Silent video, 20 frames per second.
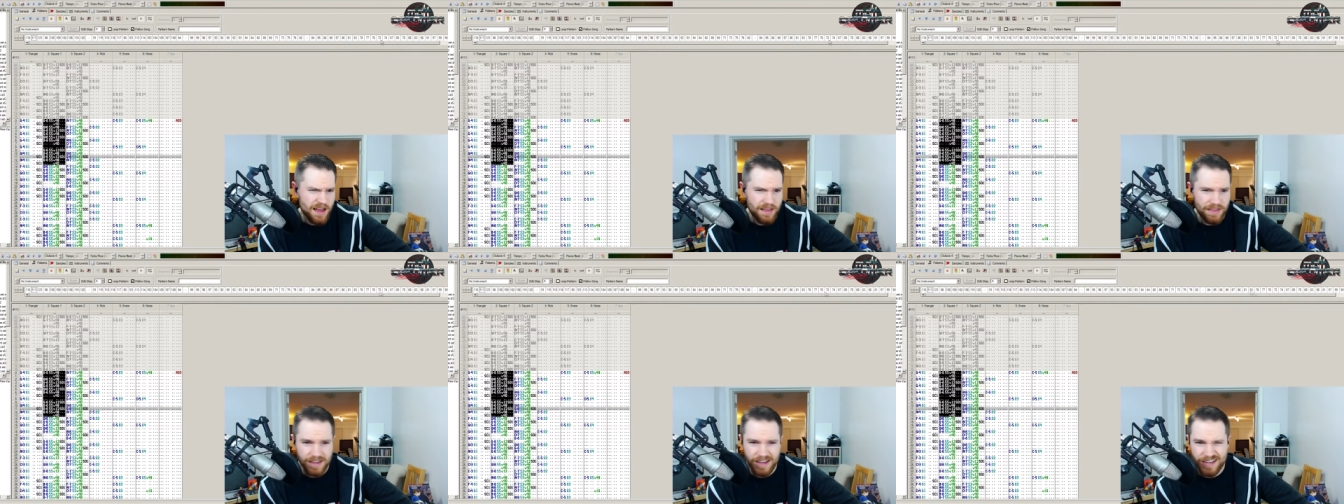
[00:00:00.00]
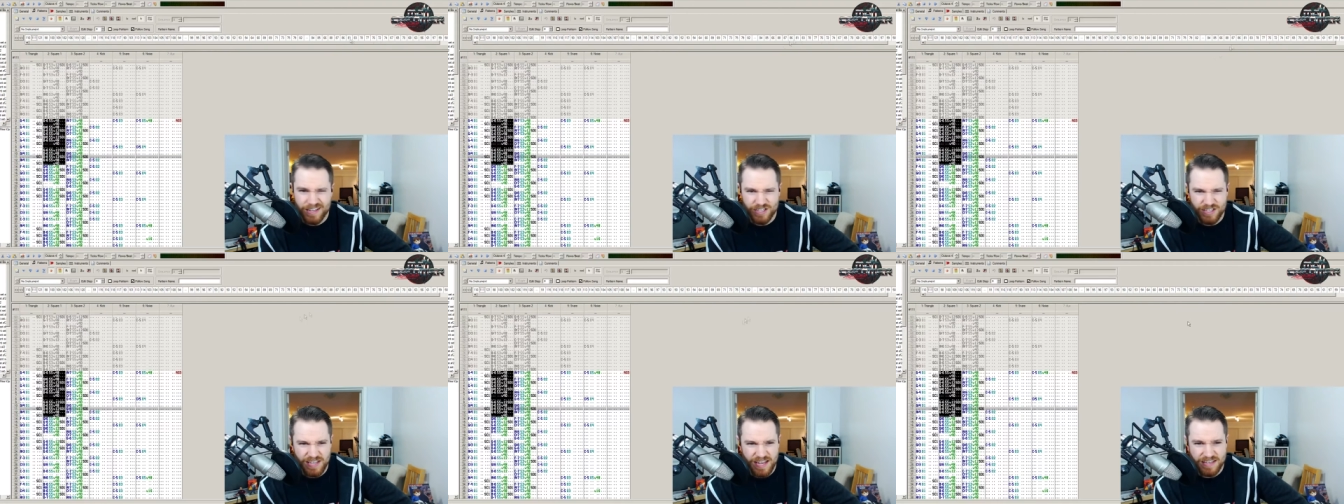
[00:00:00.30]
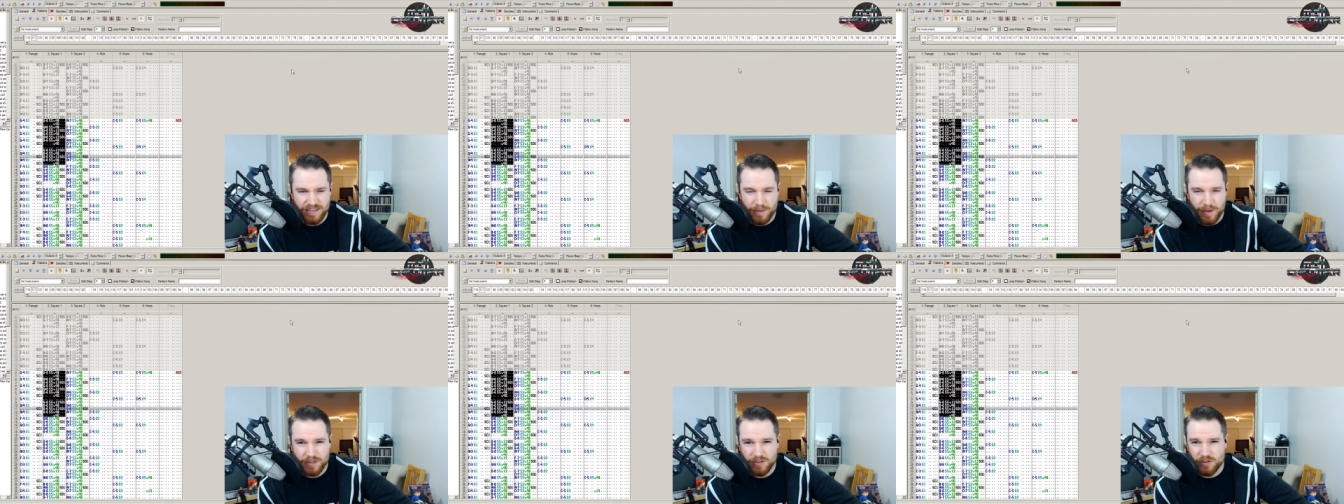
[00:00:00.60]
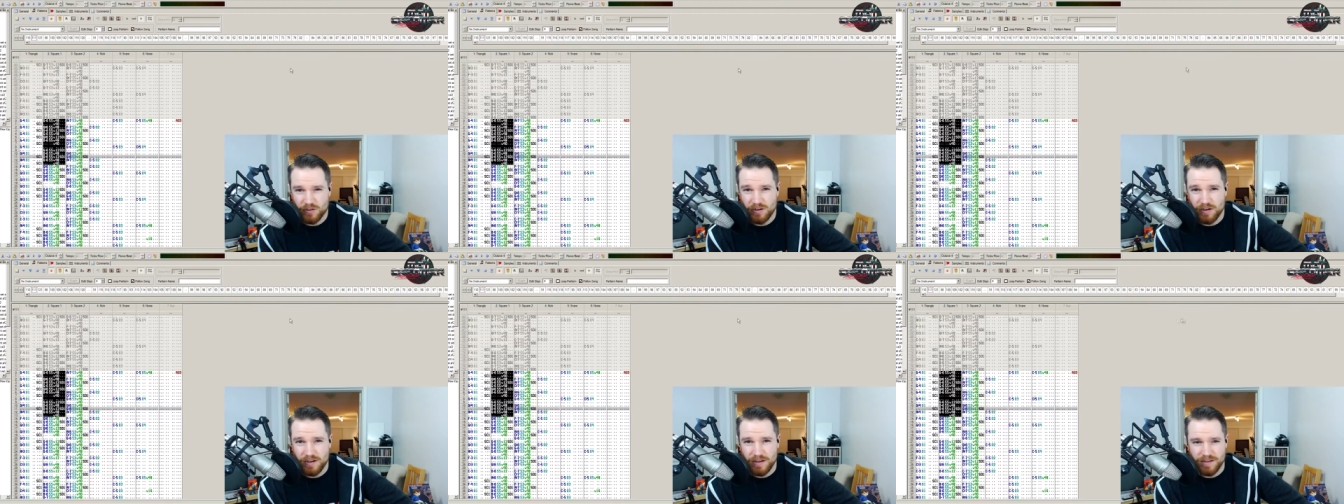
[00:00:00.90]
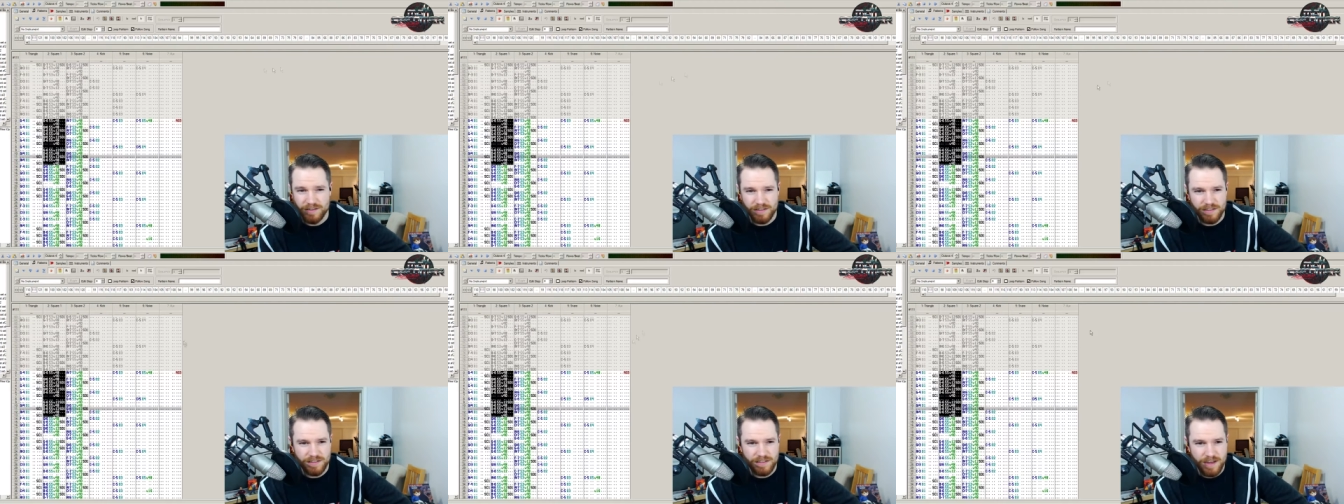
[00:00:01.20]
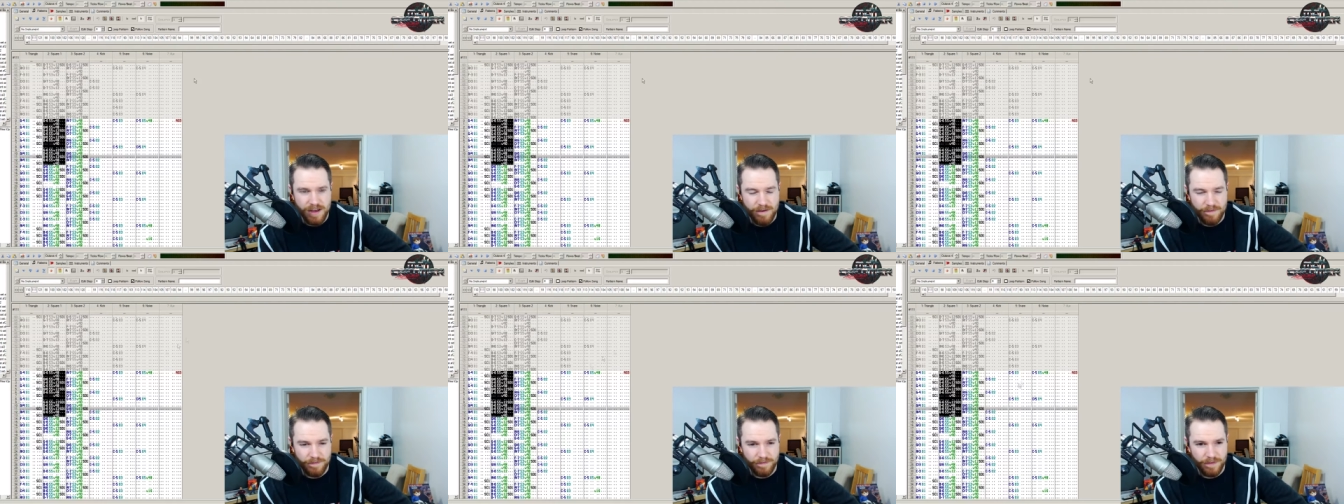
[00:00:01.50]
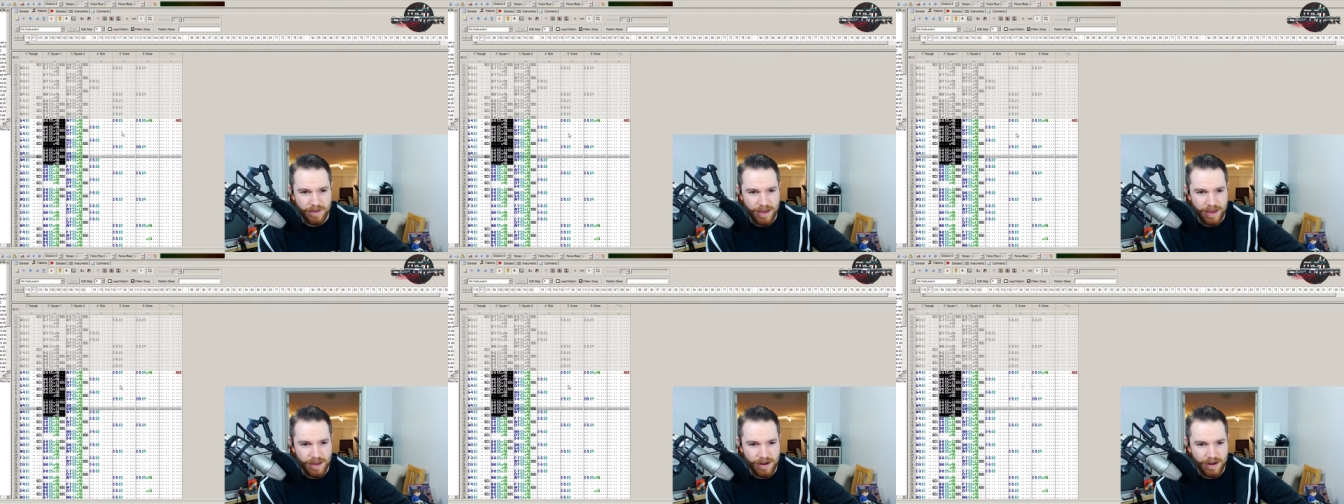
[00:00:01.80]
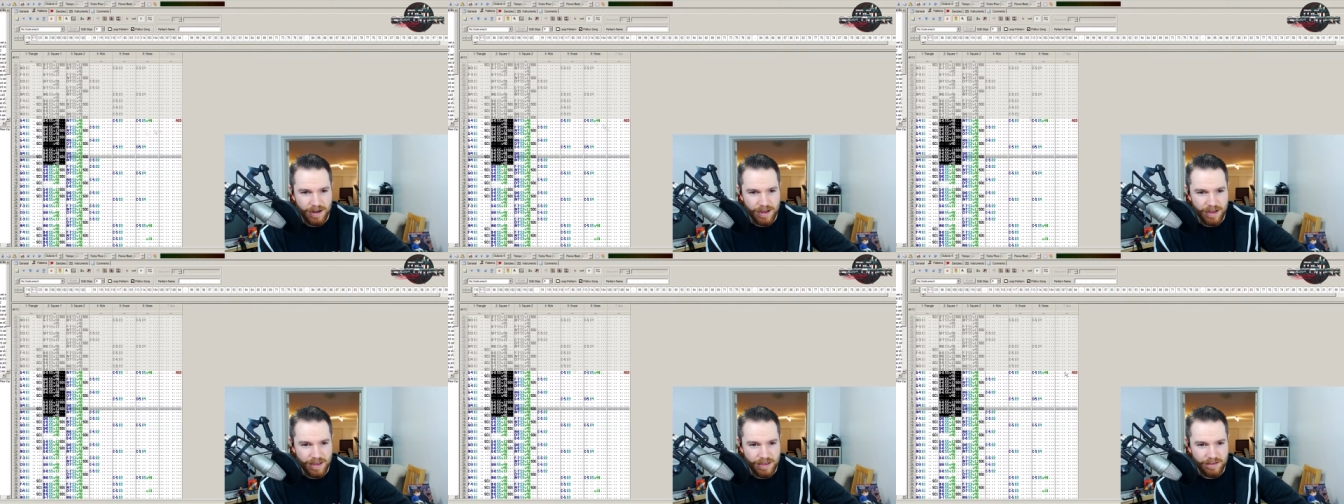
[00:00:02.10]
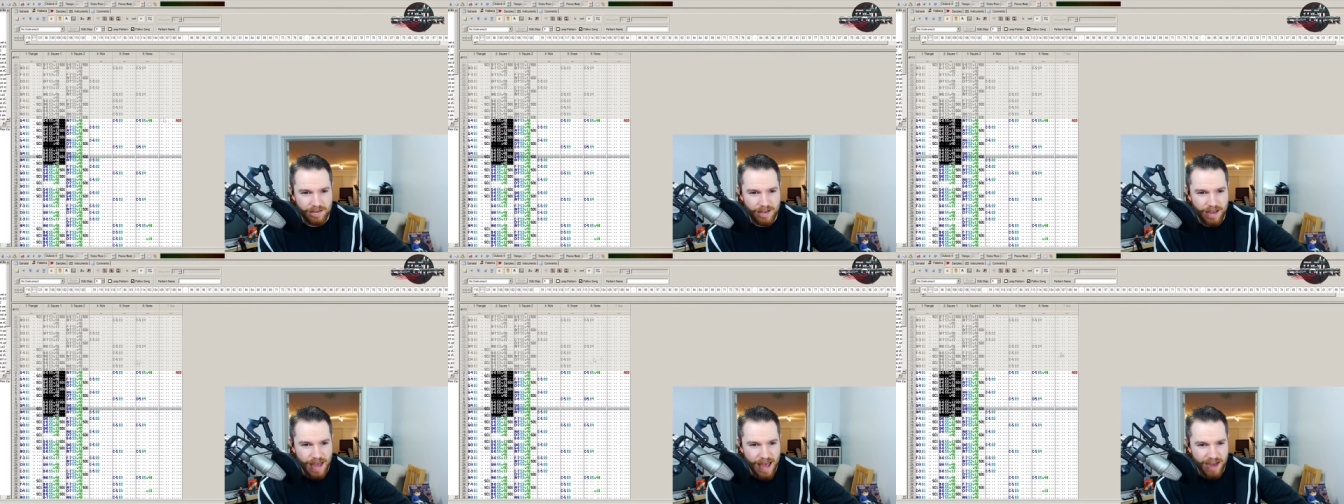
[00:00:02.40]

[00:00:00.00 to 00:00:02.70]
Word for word: I think I just had some extra uh, stuff and I